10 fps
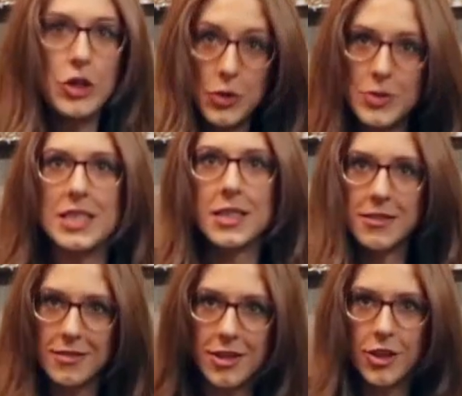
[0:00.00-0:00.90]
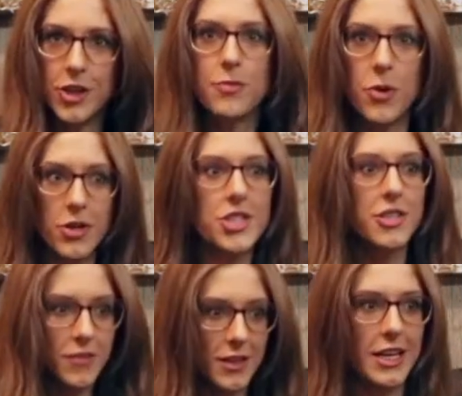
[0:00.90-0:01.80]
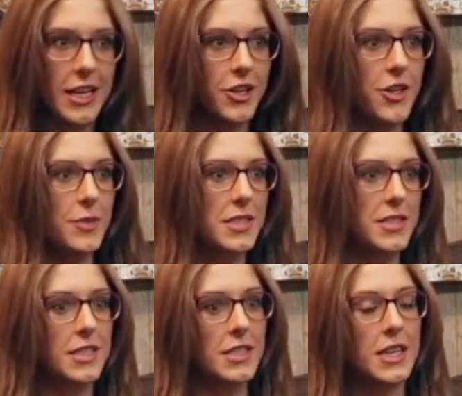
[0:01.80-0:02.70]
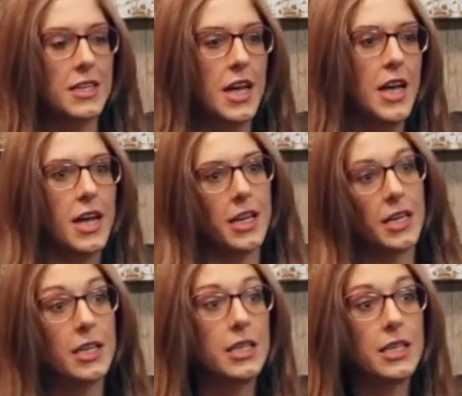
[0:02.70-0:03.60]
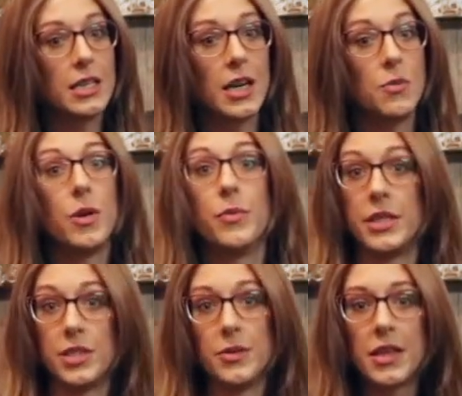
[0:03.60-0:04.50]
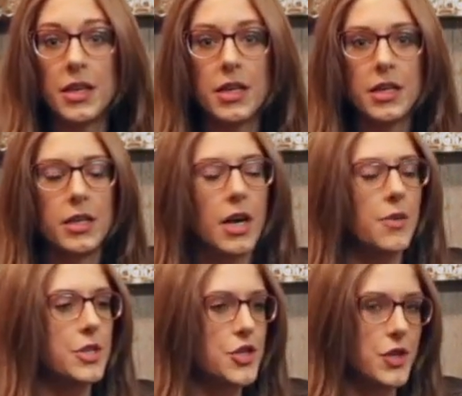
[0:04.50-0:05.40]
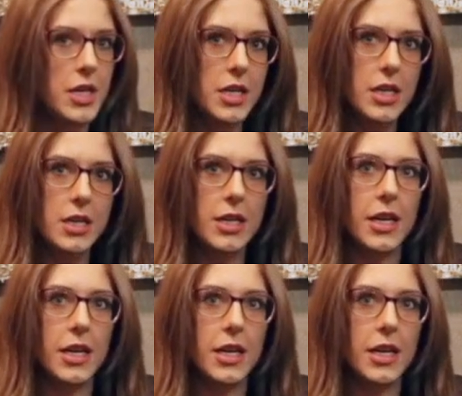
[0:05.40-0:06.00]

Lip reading: using a good portion of the land, a good piece of the land, and I think that what we do with it and how we treat it,